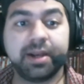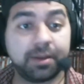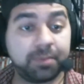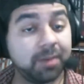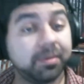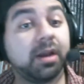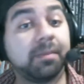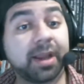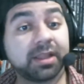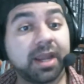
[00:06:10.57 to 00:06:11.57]
and I'll probably
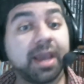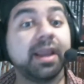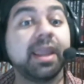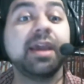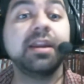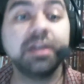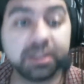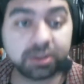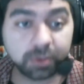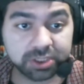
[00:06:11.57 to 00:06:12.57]
come back to that again
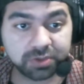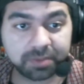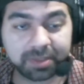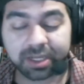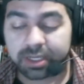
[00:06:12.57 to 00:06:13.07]
in Twitch streaming.